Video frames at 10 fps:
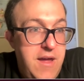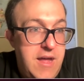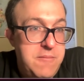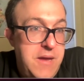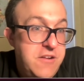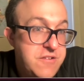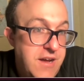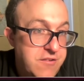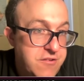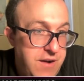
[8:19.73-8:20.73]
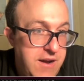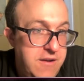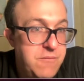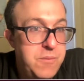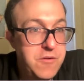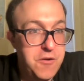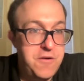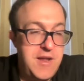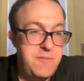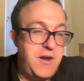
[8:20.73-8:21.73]
And it makes sense, right? But Notre
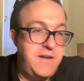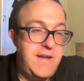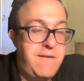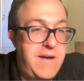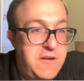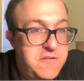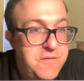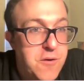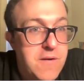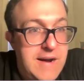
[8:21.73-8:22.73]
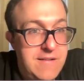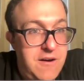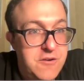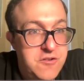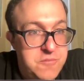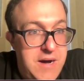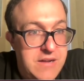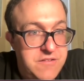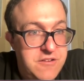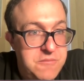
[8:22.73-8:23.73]
Dame right now has 4 at-large
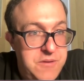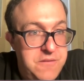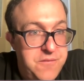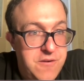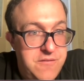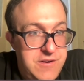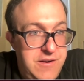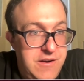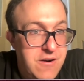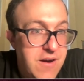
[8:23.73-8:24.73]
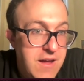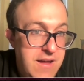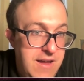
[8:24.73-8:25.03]
spots to compete for every year.